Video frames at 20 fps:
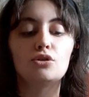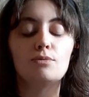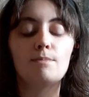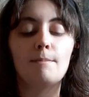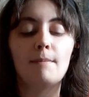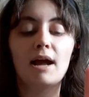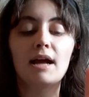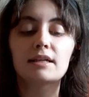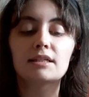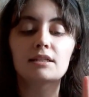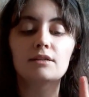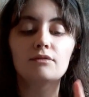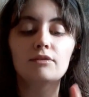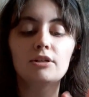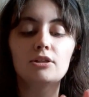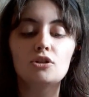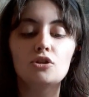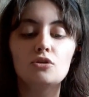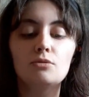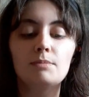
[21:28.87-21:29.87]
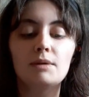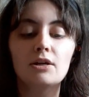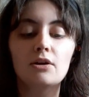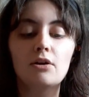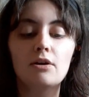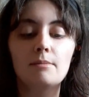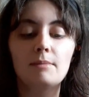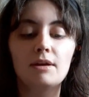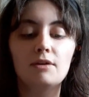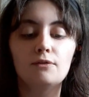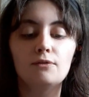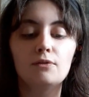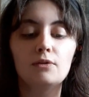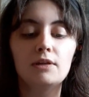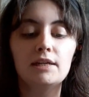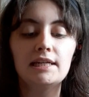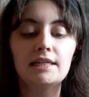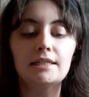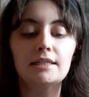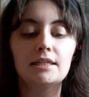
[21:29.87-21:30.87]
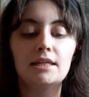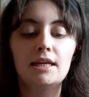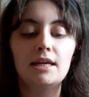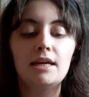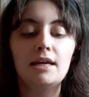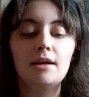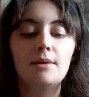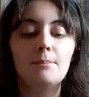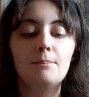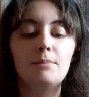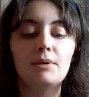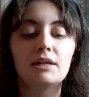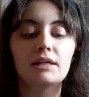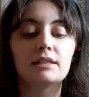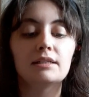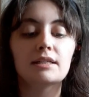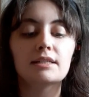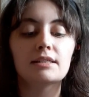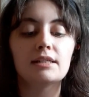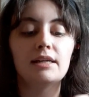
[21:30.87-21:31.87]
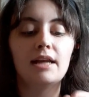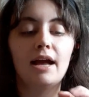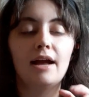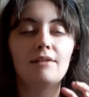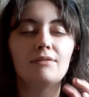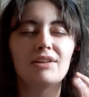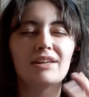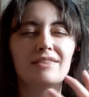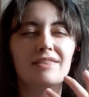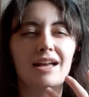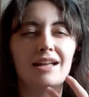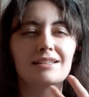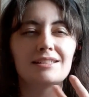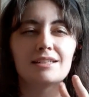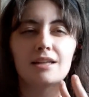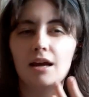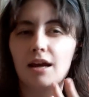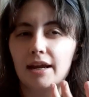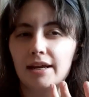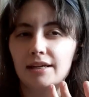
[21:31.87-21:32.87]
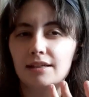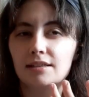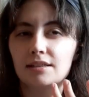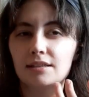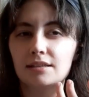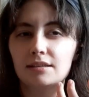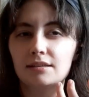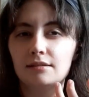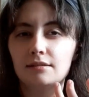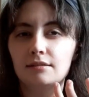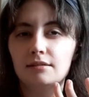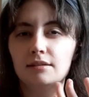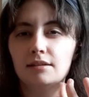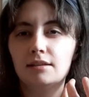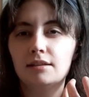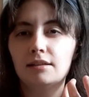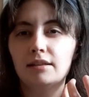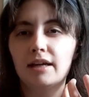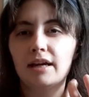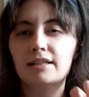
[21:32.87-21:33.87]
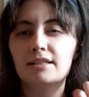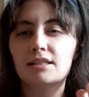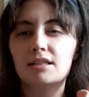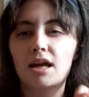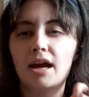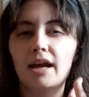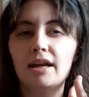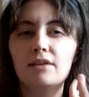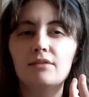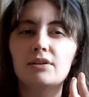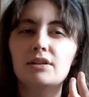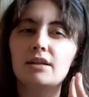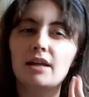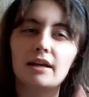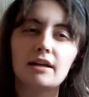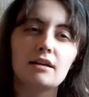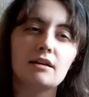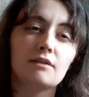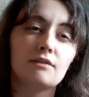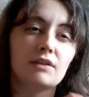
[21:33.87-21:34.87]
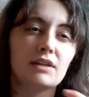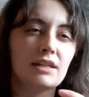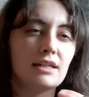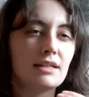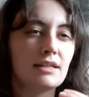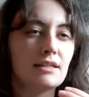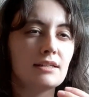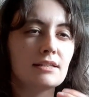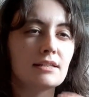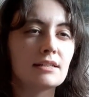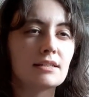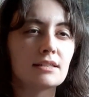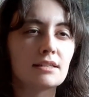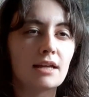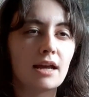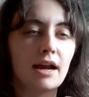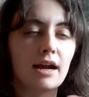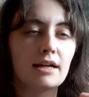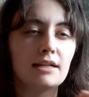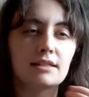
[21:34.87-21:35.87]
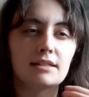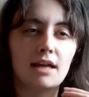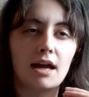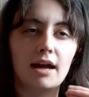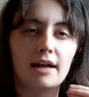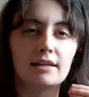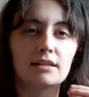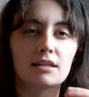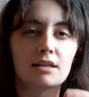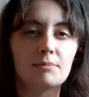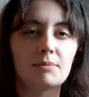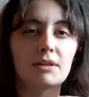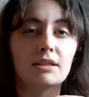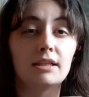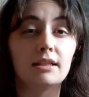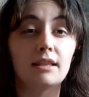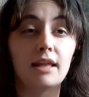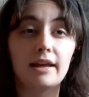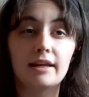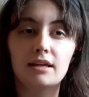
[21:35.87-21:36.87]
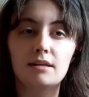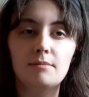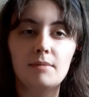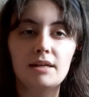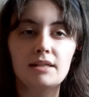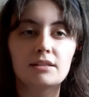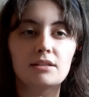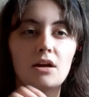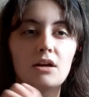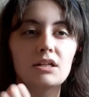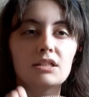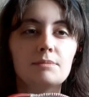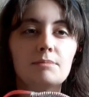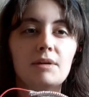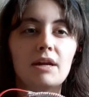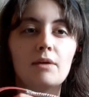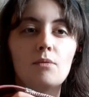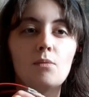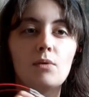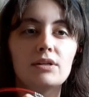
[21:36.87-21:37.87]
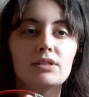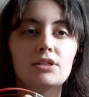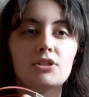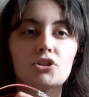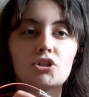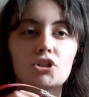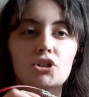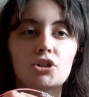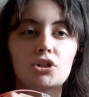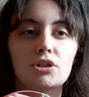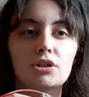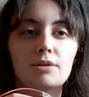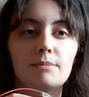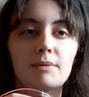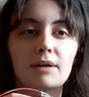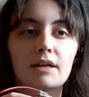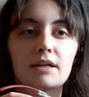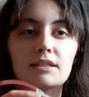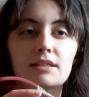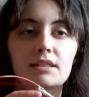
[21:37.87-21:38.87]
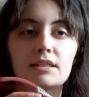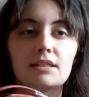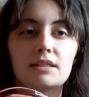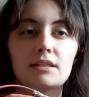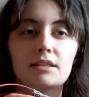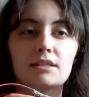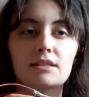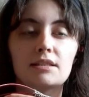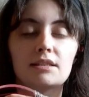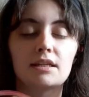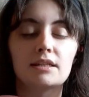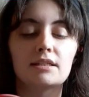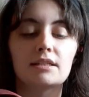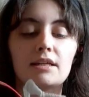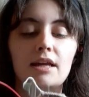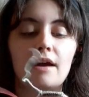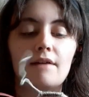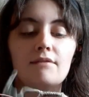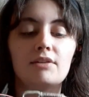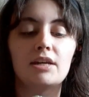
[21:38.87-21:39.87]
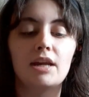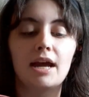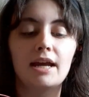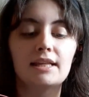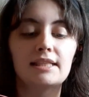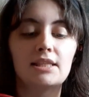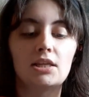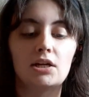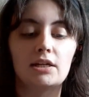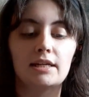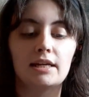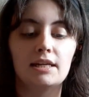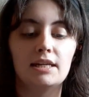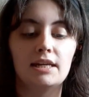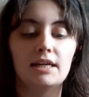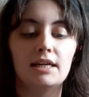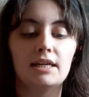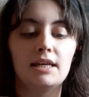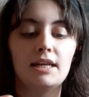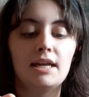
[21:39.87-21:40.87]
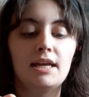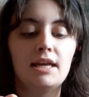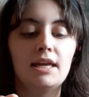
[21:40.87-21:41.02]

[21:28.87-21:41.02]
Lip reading: massively too big on my foot, but it doesn't have like that as tight of a negative ease as I typically like in my socks. But I wasn't sure, because this doesn't have nylon in it,